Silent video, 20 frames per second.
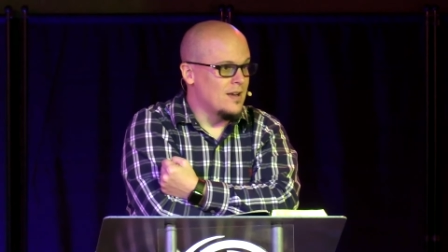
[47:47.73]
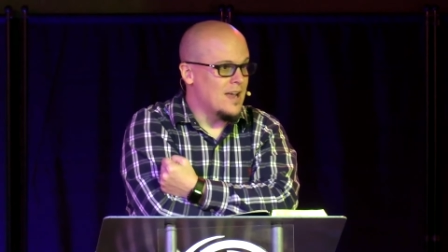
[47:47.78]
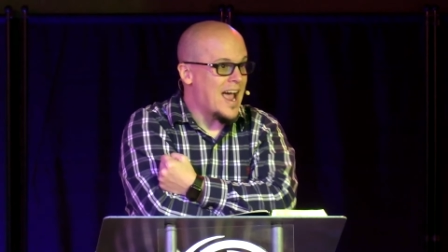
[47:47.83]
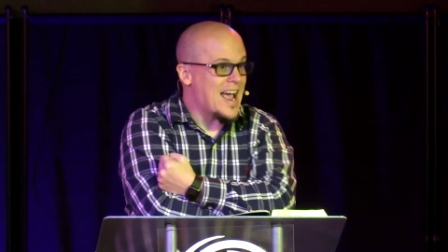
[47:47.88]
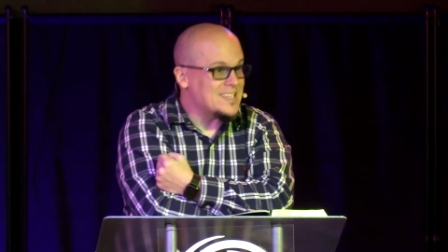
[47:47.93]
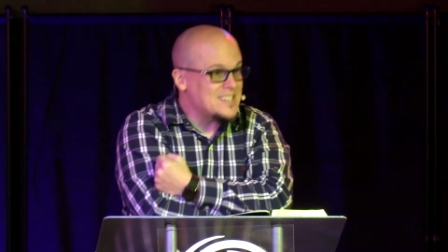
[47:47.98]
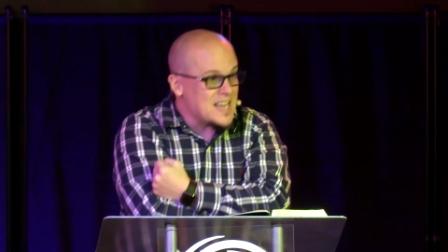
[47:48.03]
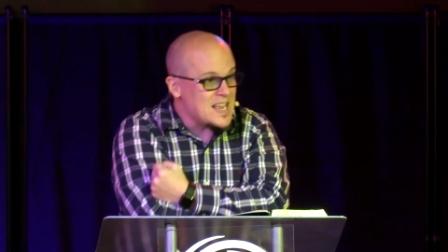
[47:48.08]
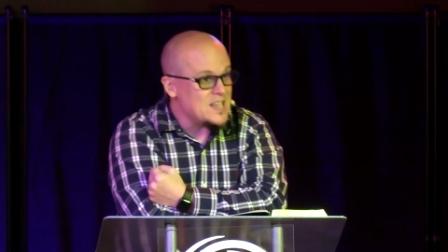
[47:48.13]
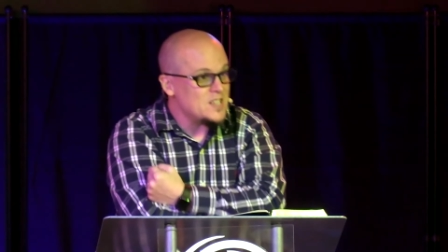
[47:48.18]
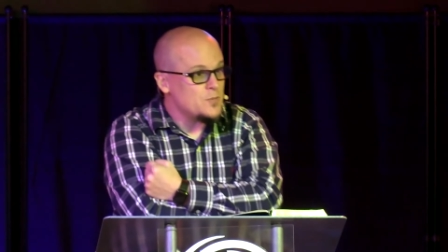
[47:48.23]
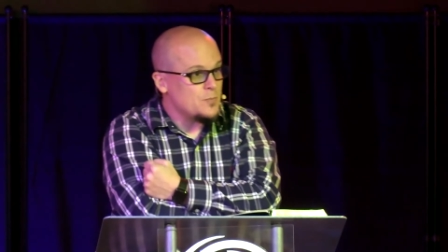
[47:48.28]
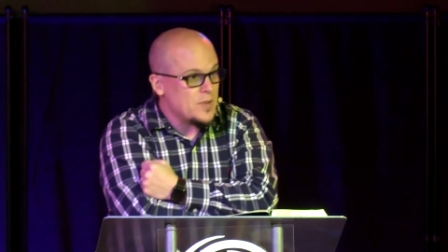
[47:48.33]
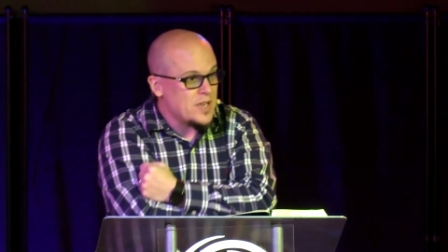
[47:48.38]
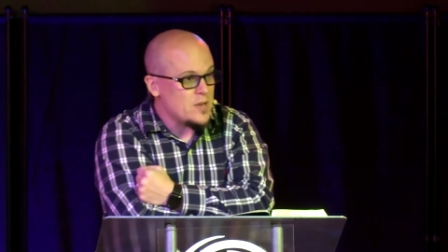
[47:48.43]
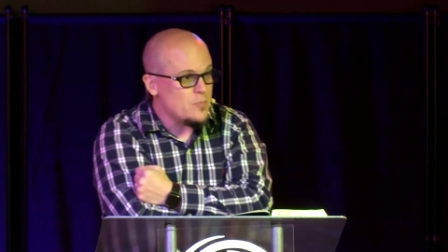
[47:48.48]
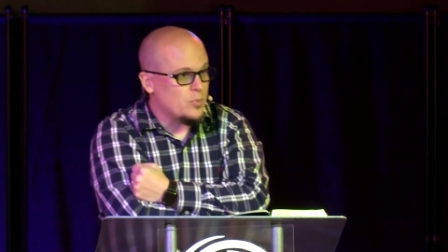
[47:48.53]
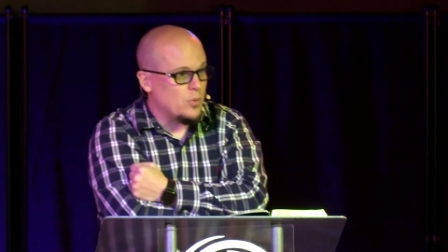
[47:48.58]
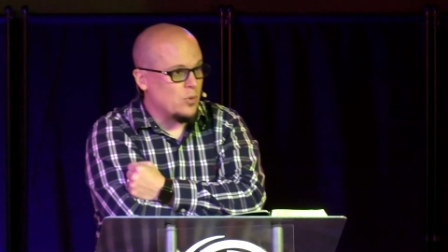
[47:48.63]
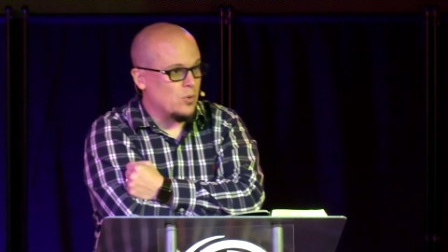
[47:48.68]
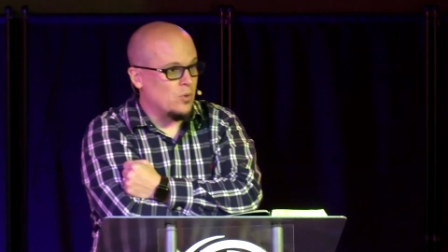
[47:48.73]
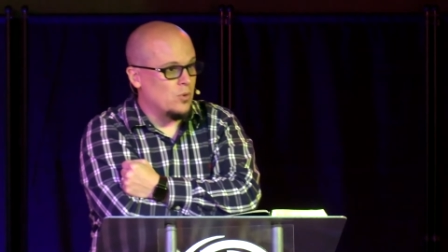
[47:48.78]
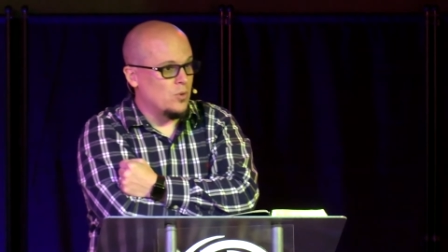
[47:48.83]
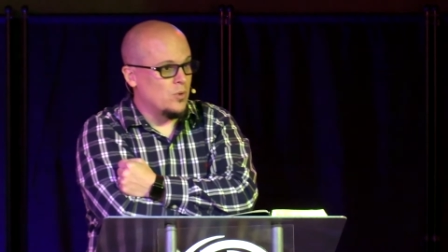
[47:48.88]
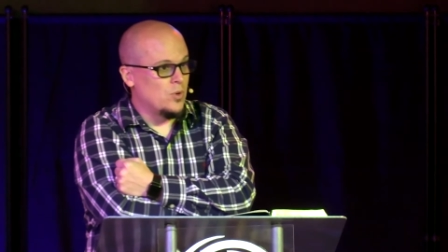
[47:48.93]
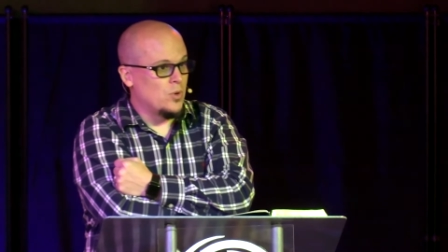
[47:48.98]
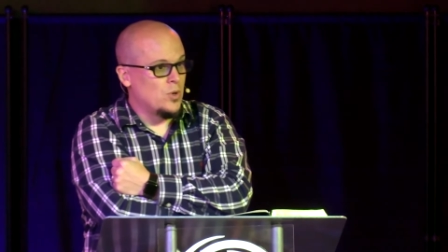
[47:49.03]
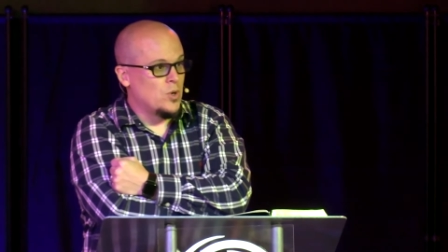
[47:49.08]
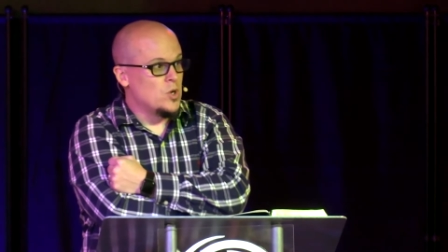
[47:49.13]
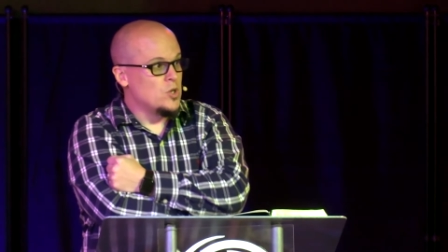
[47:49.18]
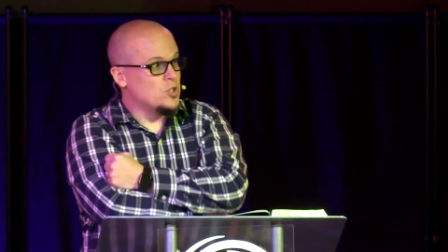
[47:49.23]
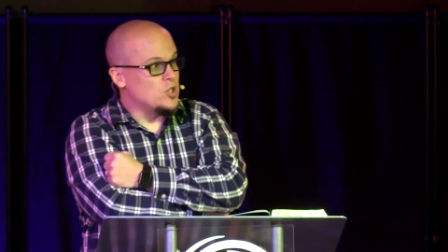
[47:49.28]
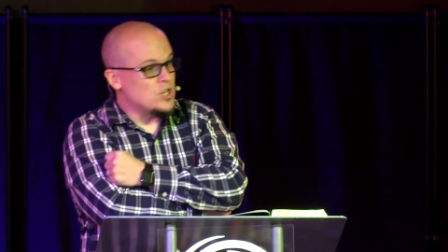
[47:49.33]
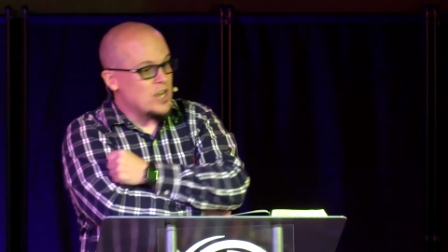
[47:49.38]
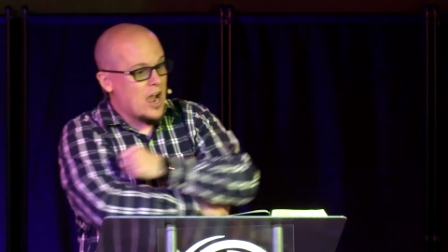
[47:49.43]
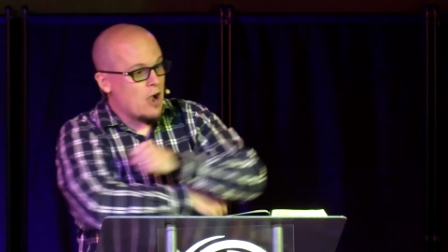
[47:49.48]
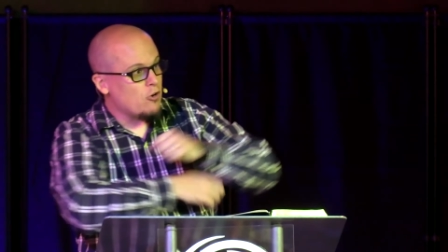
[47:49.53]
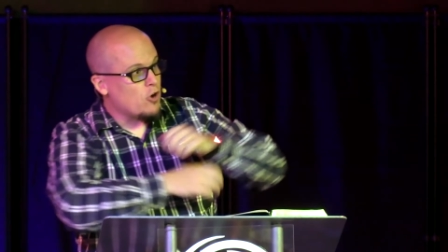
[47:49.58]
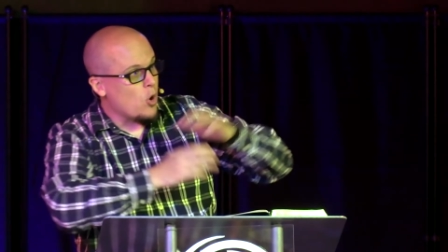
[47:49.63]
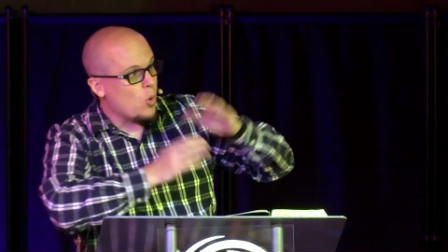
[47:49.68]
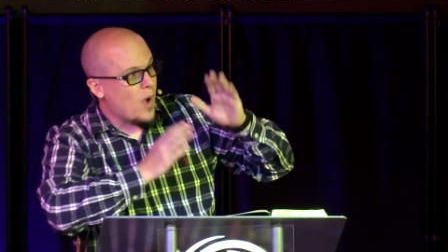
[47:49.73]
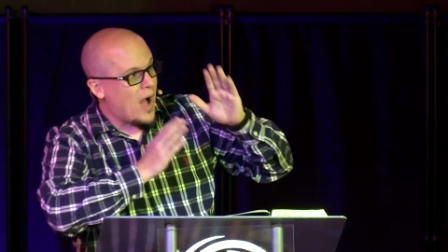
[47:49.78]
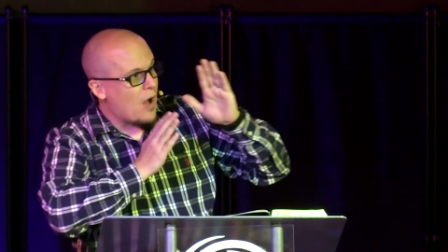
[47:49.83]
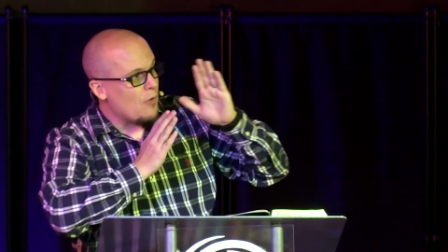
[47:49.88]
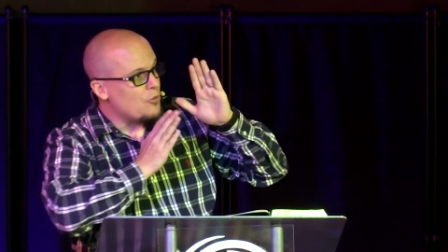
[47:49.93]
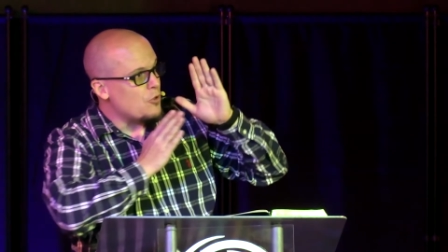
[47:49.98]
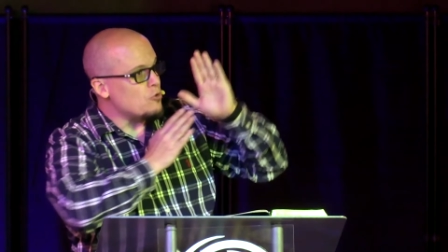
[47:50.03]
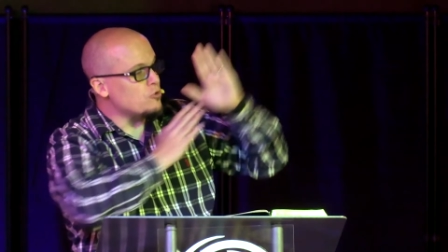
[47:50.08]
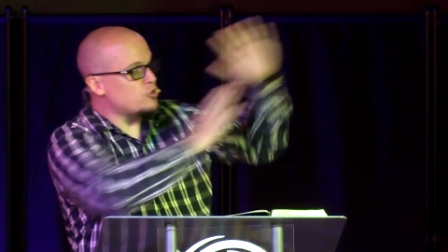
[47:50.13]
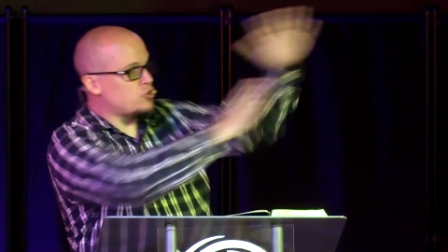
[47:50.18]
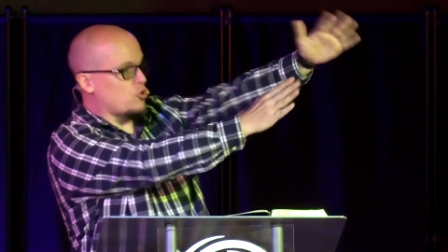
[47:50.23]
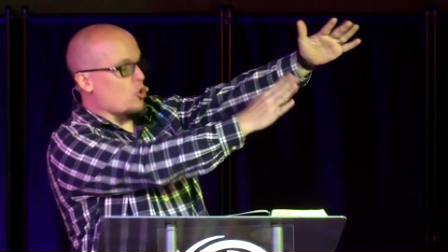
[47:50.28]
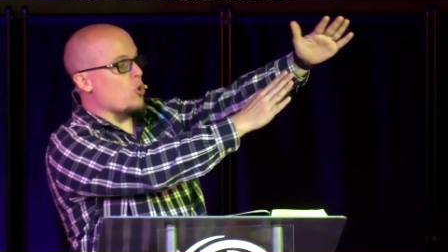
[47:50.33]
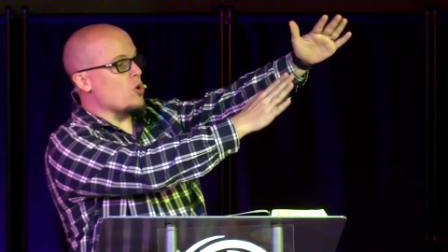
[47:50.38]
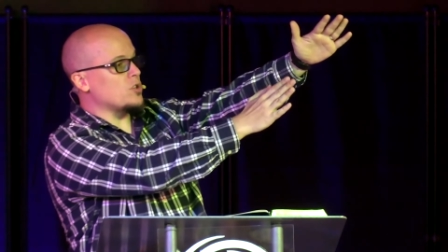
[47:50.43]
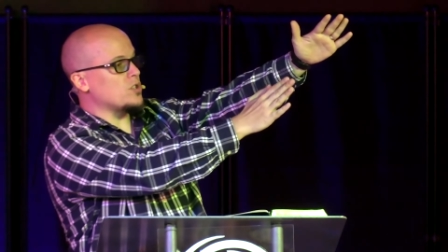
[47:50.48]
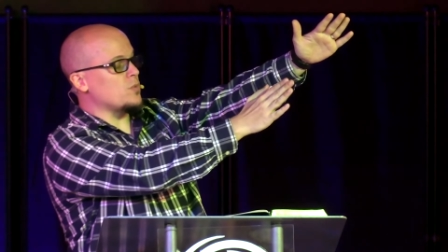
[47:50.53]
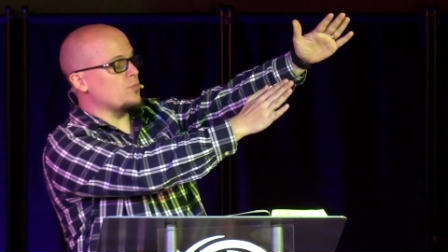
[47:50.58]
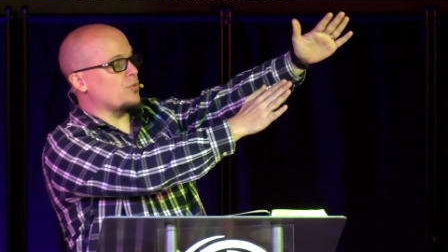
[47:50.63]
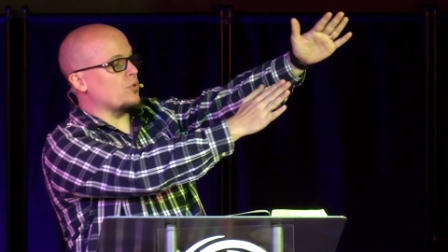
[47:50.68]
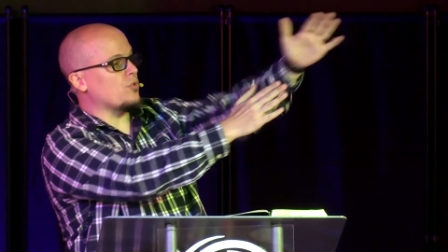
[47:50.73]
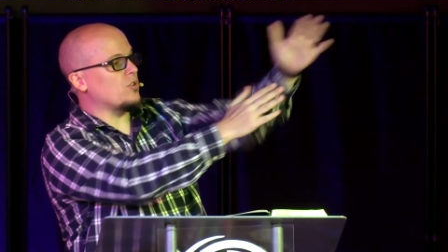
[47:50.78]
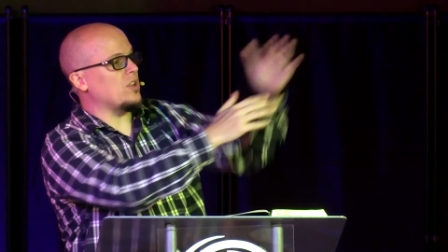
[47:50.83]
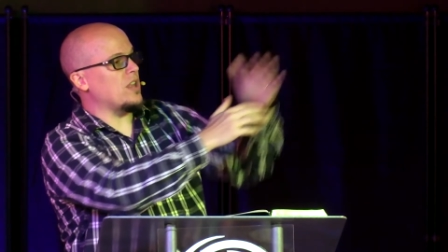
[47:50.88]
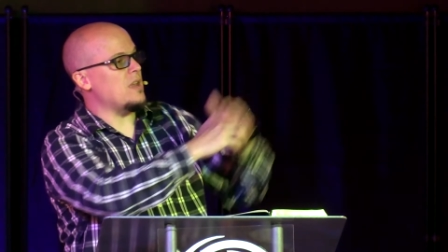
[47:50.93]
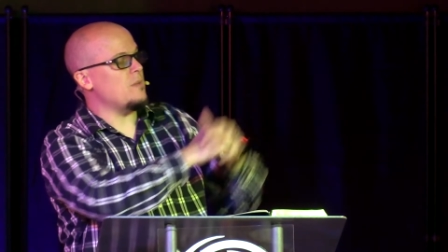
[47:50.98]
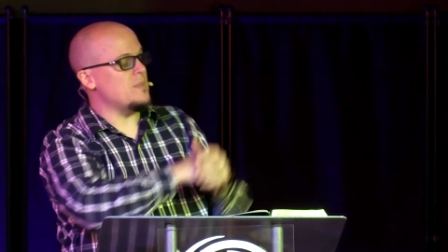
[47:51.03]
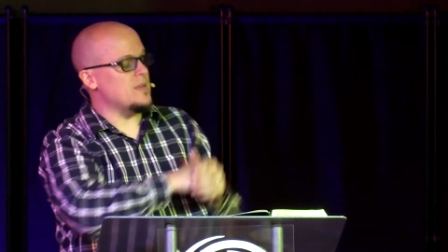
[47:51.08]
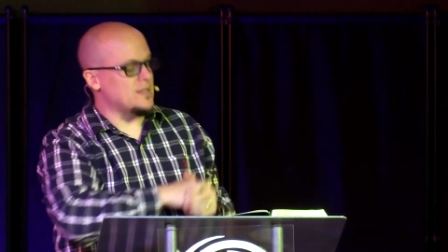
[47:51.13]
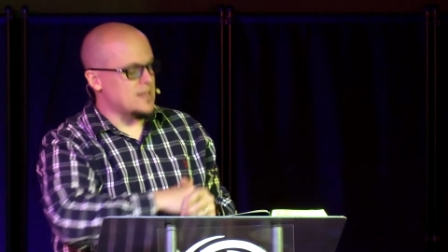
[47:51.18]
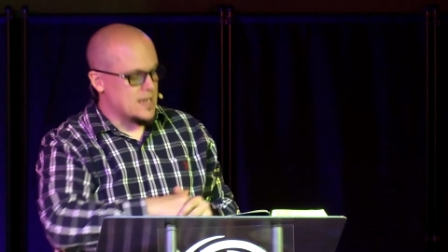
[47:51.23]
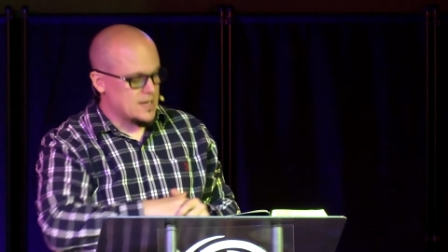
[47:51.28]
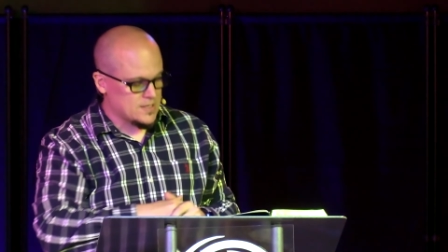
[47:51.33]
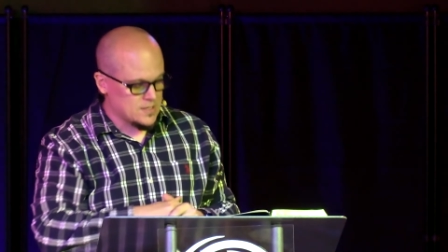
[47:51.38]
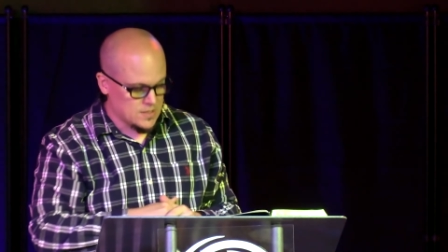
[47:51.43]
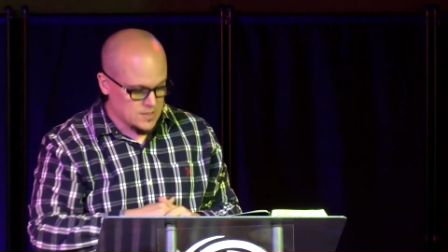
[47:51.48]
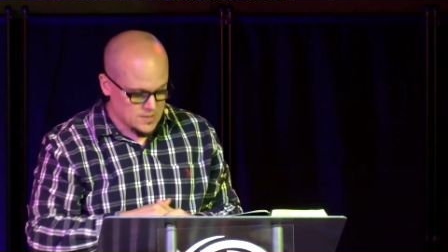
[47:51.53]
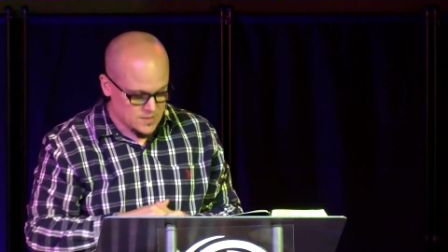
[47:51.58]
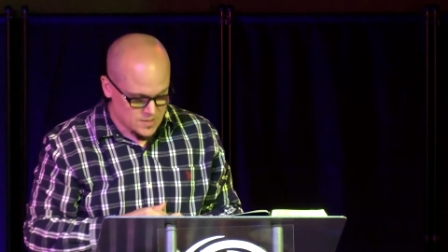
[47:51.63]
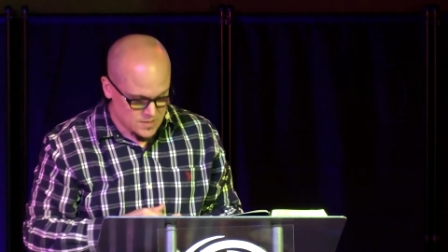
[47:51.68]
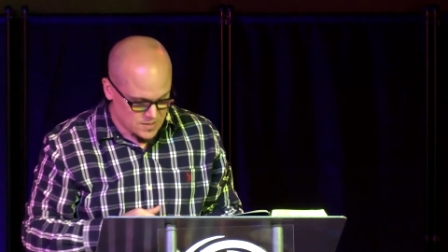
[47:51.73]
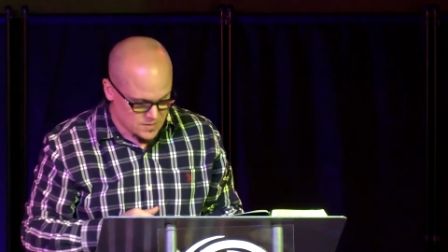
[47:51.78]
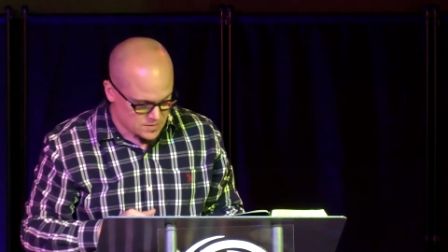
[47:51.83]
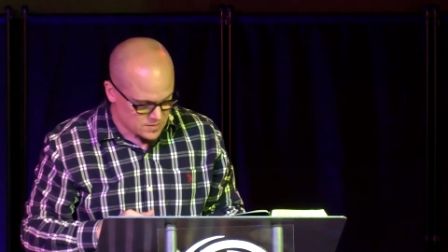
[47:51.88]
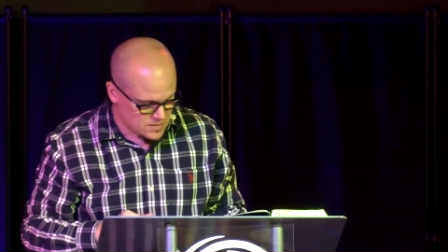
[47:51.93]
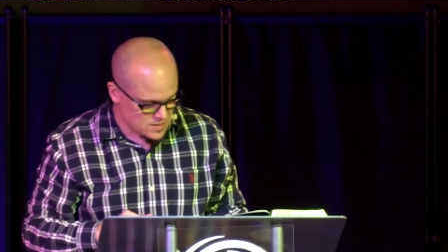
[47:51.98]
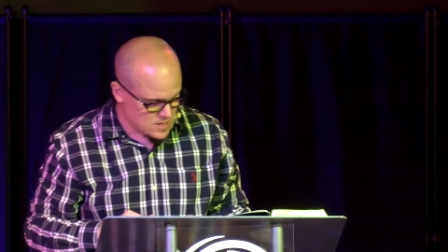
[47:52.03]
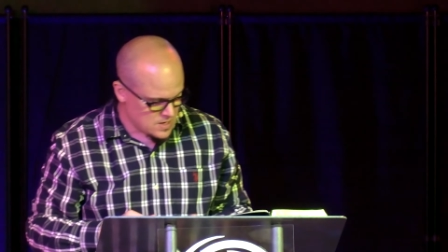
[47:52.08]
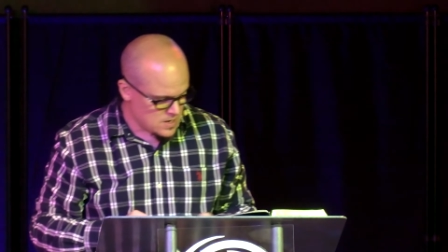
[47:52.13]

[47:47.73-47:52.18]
as his people to now go out those doors and proclaim his excellencies.